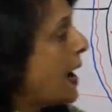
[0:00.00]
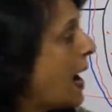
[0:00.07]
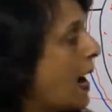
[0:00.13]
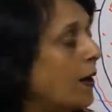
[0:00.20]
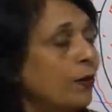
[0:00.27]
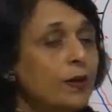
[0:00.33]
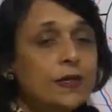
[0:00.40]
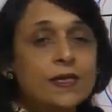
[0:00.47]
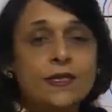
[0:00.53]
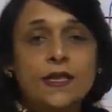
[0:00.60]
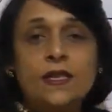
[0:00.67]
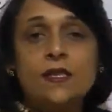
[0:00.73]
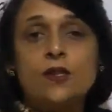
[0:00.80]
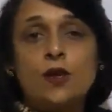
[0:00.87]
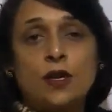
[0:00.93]
how is
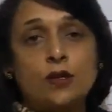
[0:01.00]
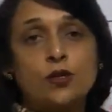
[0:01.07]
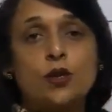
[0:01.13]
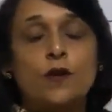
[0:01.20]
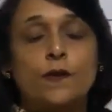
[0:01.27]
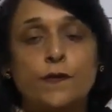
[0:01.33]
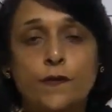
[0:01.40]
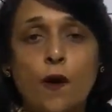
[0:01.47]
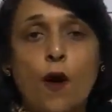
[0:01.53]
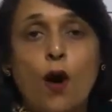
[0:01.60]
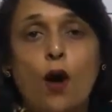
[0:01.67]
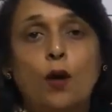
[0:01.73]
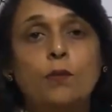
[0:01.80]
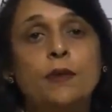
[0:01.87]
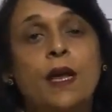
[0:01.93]
this structure
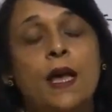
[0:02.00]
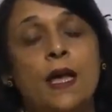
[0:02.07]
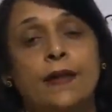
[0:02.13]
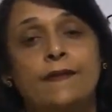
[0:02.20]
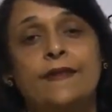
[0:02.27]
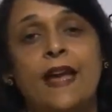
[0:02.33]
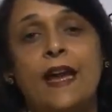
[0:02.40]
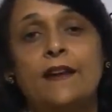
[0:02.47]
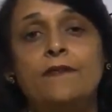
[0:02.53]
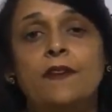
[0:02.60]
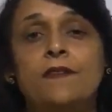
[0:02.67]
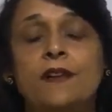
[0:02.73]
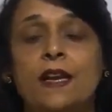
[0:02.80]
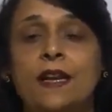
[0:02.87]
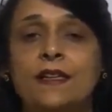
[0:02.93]
formed? That
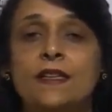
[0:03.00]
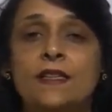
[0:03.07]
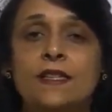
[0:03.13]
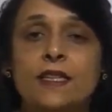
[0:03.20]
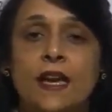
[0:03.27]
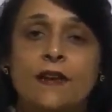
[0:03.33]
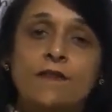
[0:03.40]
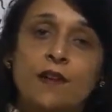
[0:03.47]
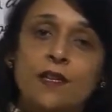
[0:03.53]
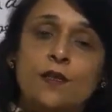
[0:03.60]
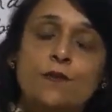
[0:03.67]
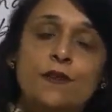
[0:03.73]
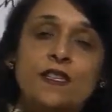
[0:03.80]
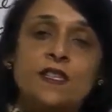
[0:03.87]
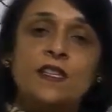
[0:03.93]
we will understand
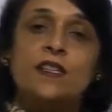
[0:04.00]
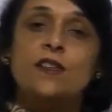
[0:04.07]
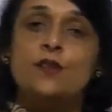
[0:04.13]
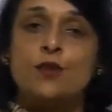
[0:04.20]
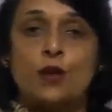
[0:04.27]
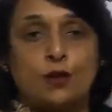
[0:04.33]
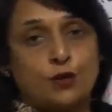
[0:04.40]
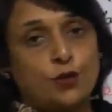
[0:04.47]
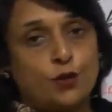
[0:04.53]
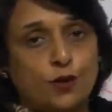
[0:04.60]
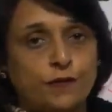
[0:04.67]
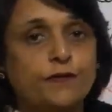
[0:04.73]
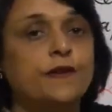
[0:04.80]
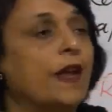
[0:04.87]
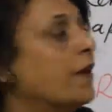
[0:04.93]
once we see the structure
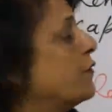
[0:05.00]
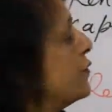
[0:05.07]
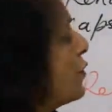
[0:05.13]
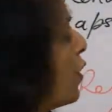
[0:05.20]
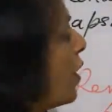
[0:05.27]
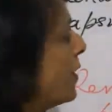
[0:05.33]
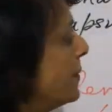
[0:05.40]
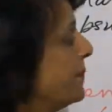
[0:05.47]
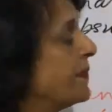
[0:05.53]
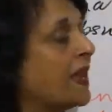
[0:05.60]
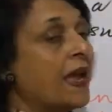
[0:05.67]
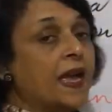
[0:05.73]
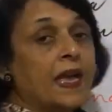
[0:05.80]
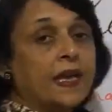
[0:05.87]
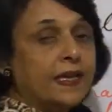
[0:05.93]
of nephron.
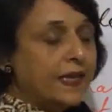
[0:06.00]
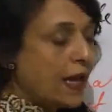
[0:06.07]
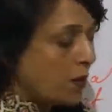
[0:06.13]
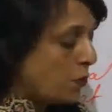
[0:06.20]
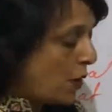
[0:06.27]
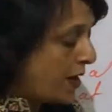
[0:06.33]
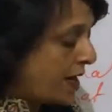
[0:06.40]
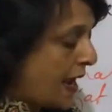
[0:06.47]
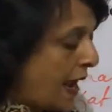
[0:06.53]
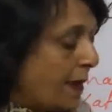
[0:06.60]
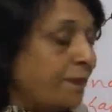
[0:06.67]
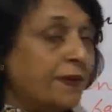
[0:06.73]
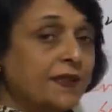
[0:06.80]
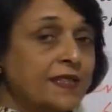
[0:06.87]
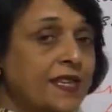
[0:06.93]
Now what
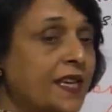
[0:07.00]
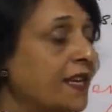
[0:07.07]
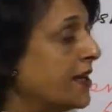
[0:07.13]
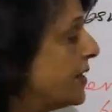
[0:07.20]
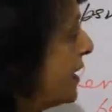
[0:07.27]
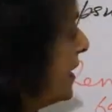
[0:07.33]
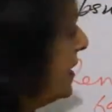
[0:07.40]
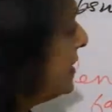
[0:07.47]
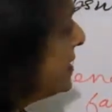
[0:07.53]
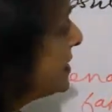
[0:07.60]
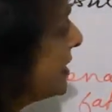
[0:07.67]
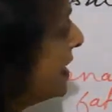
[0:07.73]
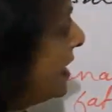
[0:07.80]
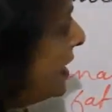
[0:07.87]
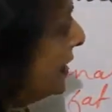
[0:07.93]
happens here
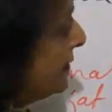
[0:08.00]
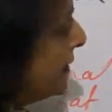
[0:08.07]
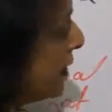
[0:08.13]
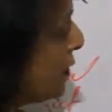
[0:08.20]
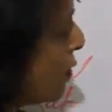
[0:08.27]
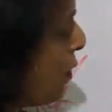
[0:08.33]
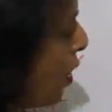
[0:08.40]
is the